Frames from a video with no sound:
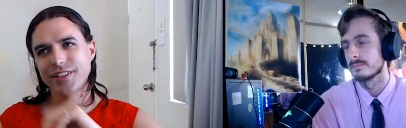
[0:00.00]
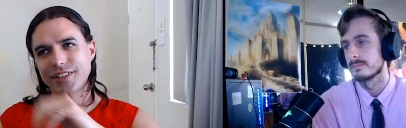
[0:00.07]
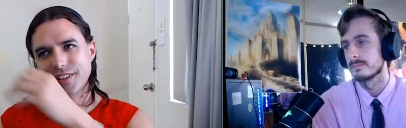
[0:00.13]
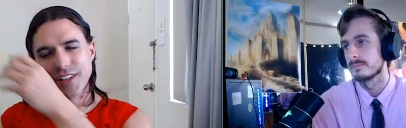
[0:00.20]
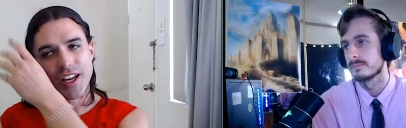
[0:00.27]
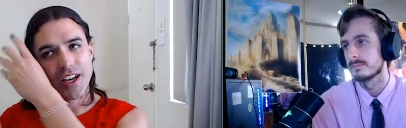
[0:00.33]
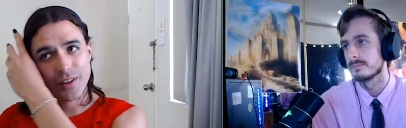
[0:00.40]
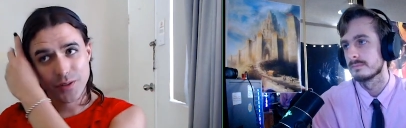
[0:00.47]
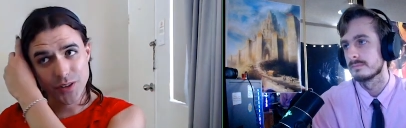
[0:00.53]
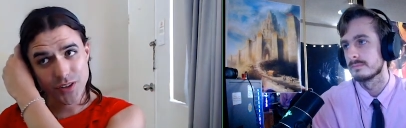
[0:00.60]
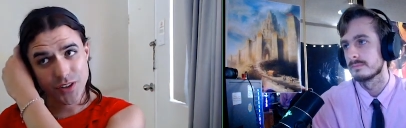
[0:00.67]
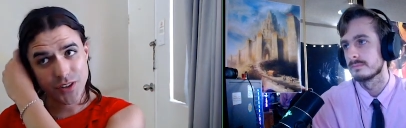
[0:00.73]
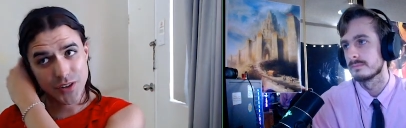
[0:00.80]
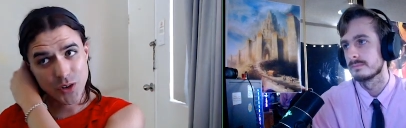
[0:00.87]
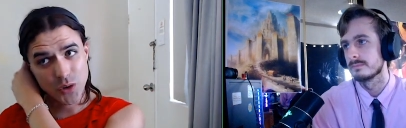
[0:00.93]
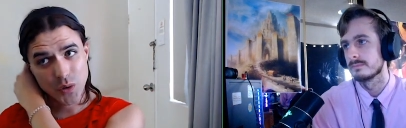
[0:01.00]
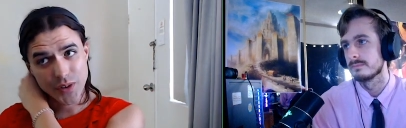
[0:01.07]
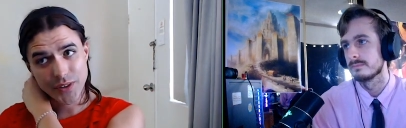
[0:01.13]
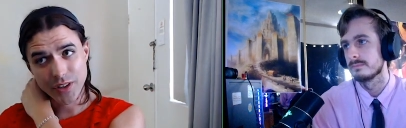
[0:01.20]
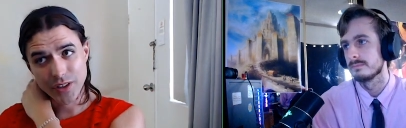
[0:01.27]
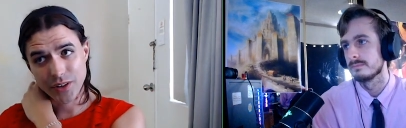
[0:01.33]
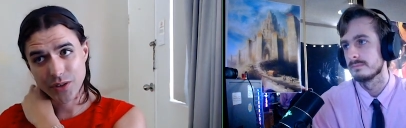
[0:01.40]
Speaker 1: yeah, if it's just a
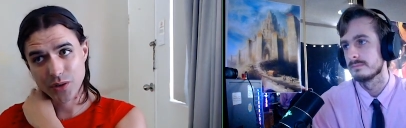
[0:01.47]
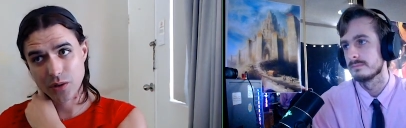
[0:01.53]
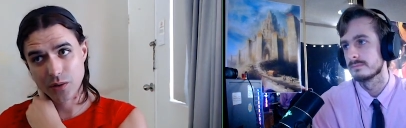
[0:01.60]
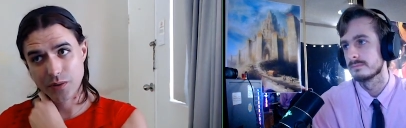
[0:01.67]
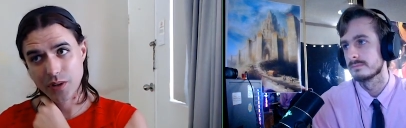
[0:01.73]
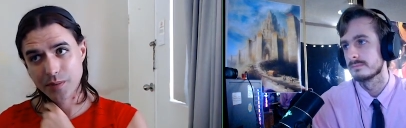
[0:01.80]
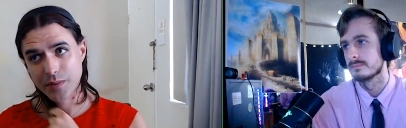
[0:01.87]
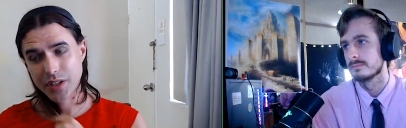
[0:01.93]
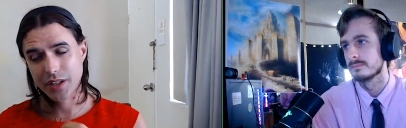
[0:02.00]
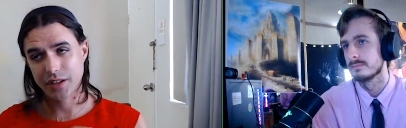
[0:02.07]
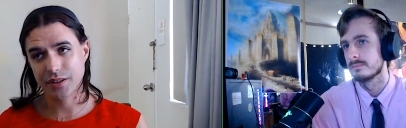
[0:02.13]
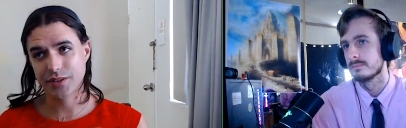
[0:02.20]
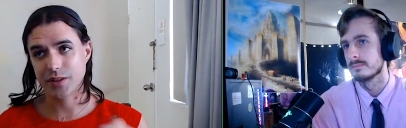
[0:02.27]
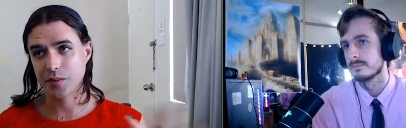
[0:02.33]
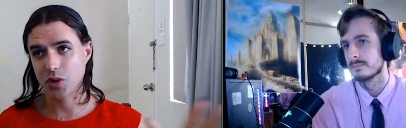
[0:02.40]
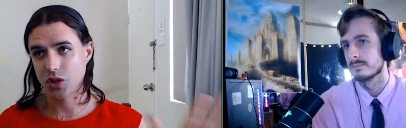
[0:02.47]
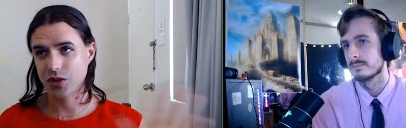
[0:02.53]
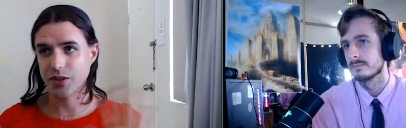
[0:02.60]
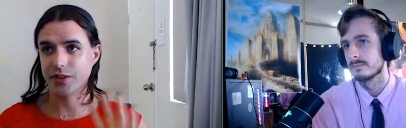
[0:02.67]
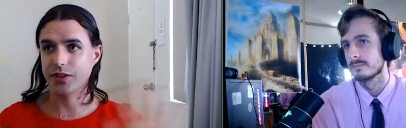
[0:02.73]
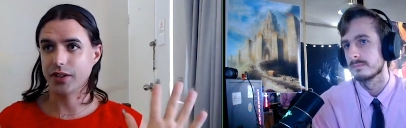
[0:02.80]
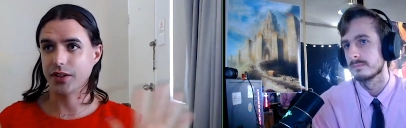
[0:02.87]
coincidence or if I'm like
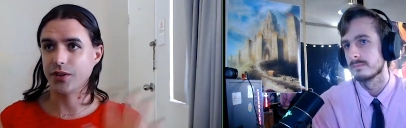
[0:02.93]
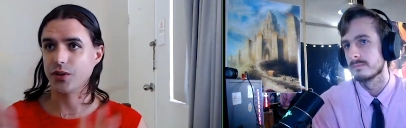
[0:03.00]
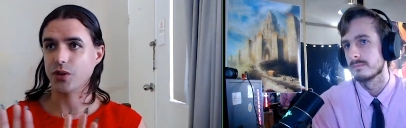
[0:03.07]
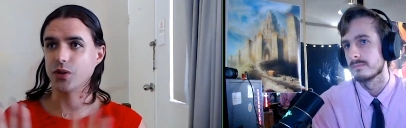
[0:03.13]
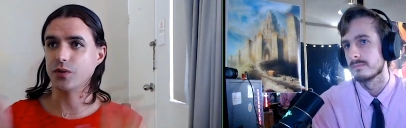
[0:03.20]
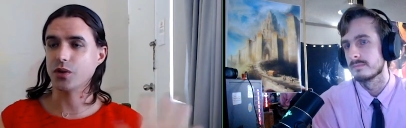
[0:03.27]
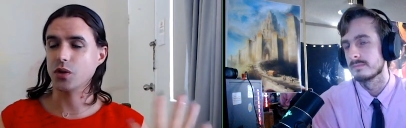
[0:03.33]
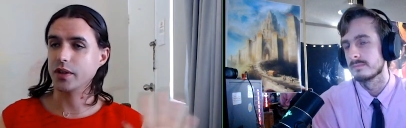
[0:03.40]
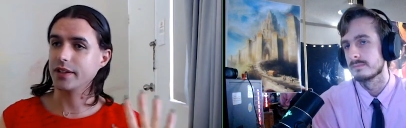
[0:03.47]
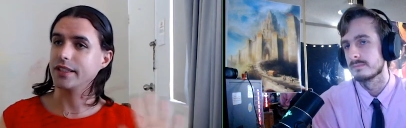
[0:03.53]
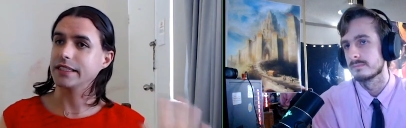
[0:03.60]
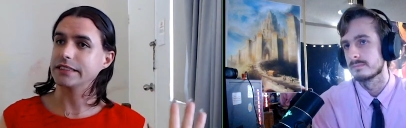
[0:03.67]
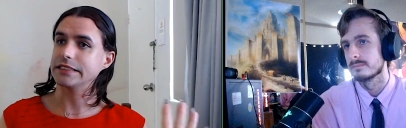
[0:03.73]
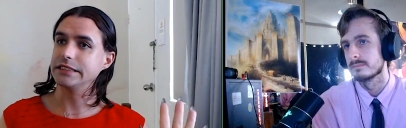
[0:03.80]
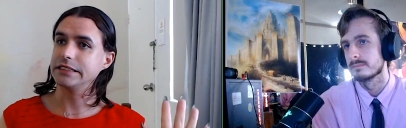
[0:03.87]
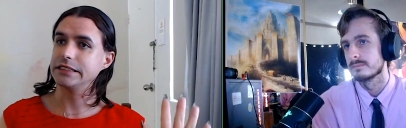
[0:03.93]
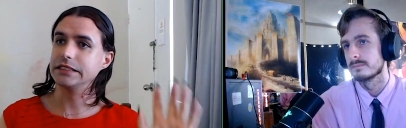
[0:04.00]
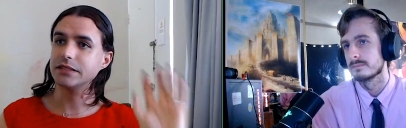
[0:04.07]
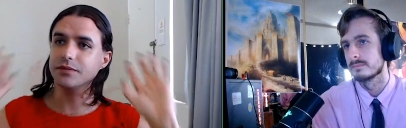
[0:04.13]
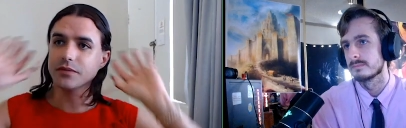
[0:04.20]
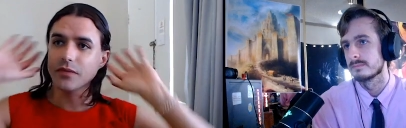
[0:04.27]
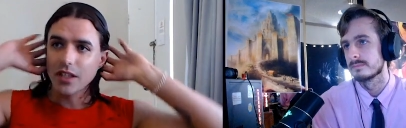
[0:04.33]
subconsciously sort of going like,
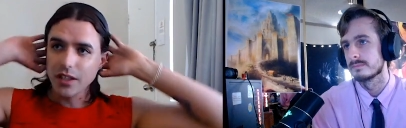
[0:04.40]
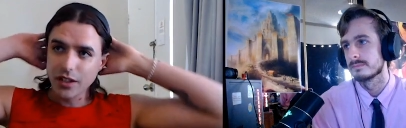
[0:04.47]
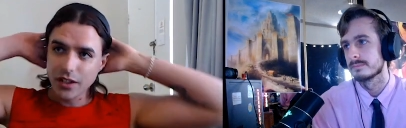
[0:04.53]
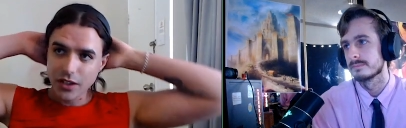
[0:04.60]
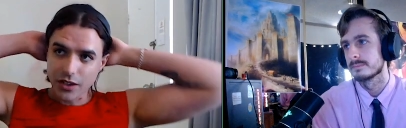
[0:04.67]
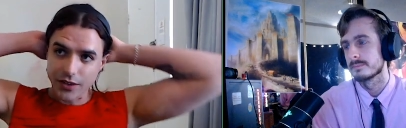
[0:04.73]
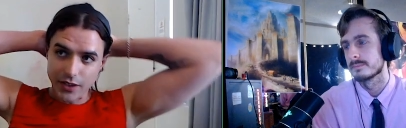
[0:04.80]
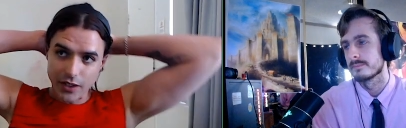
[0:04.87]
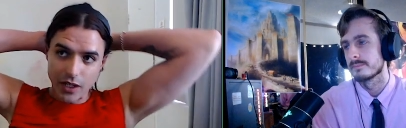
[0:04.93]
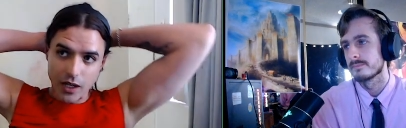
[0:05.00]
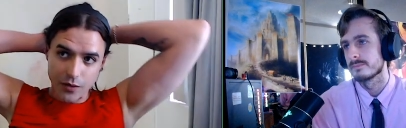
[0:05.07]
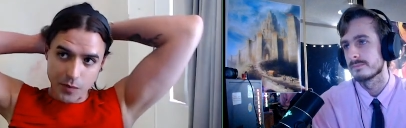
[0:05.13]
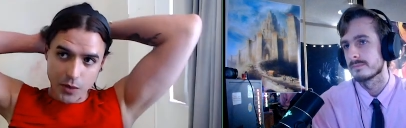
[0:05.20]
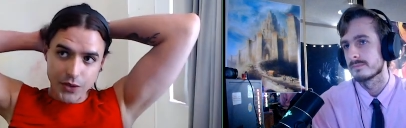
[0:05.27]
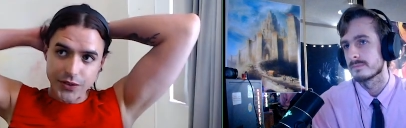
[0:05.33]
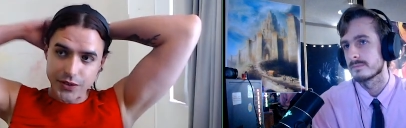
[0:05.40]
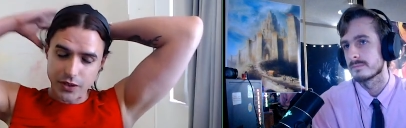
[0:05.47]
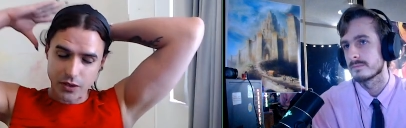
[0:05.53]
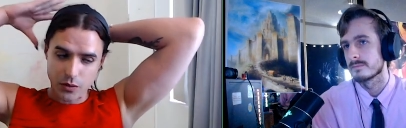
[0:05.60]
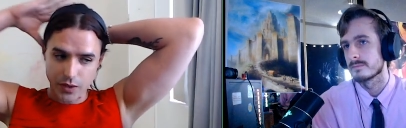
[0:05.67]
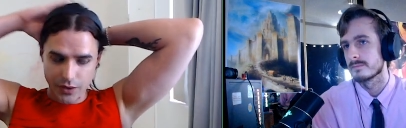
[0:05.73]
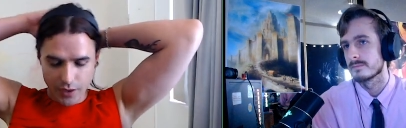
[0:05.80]
because in Half
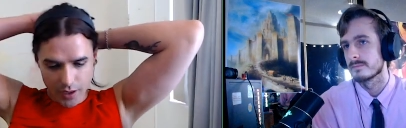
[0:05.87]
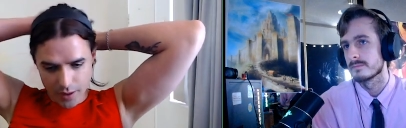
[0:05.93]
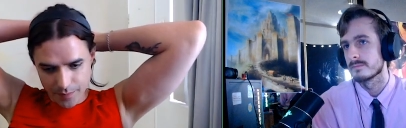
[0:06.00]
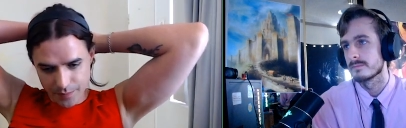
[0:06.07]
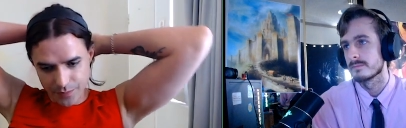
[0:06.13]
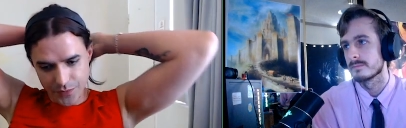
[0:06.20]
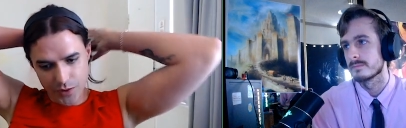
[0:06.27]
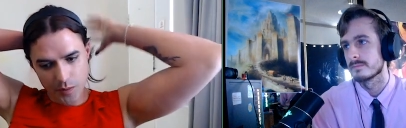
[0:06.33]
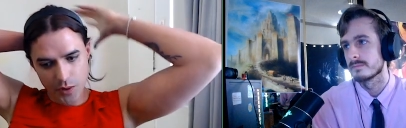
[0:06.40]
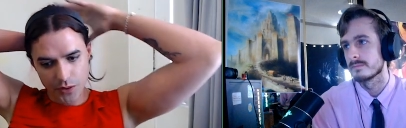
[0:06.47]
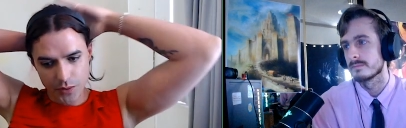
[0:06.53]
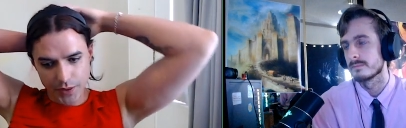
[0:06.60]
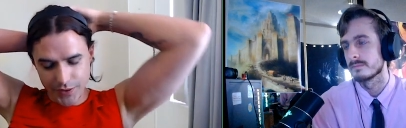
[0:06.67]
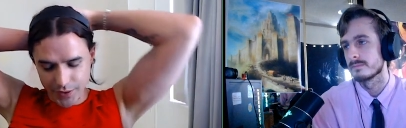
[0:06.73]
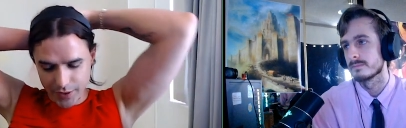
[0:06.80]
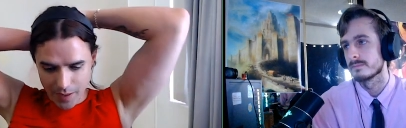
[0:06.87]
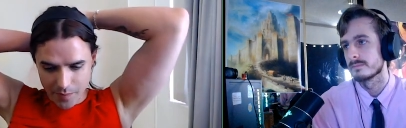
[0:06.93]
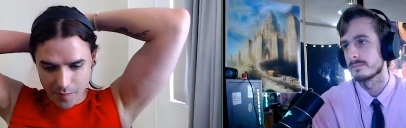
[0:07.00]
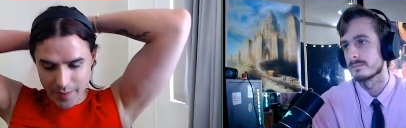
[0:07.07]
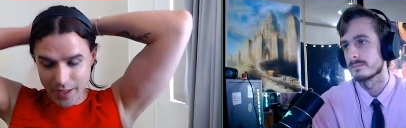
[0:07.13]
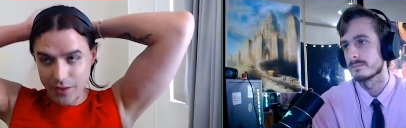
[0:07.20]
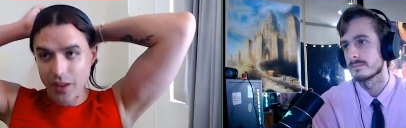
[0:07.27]
Monster with um the most recent game
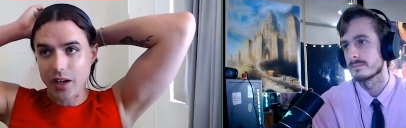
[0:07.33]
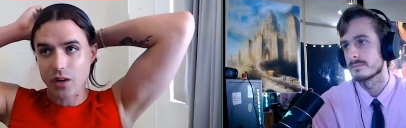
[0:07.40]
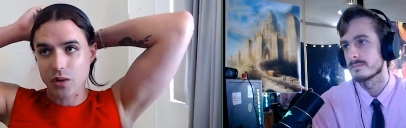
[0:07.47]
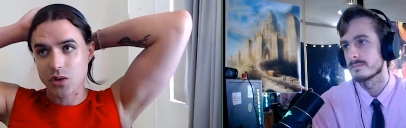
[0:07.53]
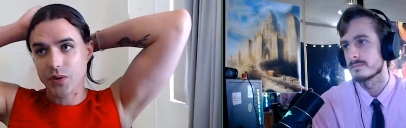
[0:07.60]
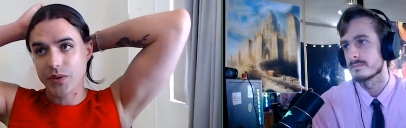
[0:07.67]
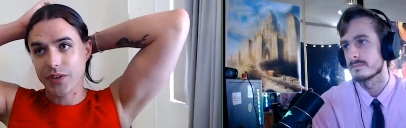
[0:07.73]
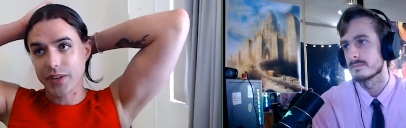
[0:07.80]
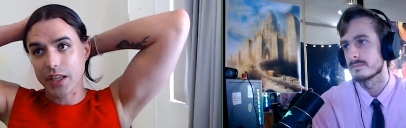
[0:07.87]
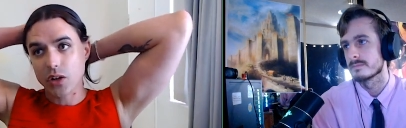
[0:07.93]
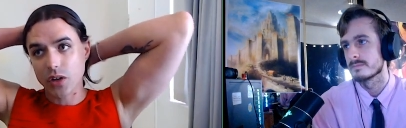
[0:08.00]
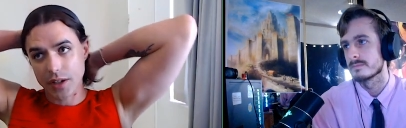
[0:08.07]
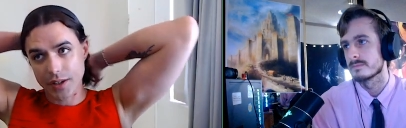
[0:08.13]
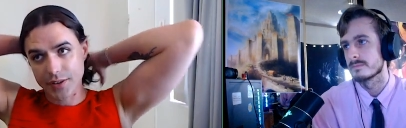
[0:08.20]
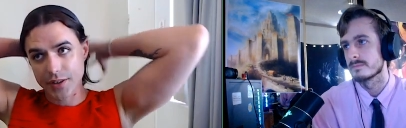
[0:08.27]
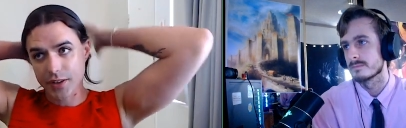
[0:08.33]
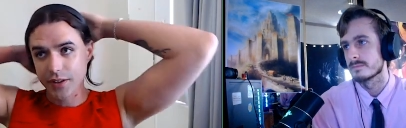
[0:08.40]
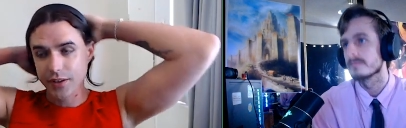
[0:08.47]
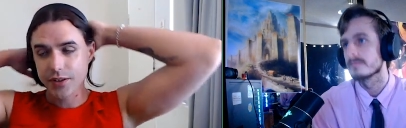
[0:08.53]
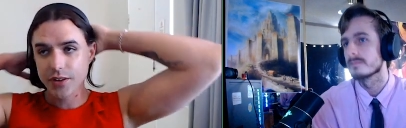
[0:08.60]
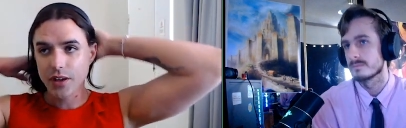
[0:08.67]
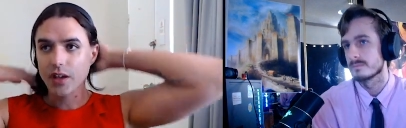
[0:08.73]
I made there, which was Xeno
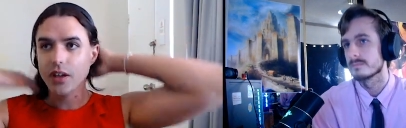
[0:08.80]
Hunters,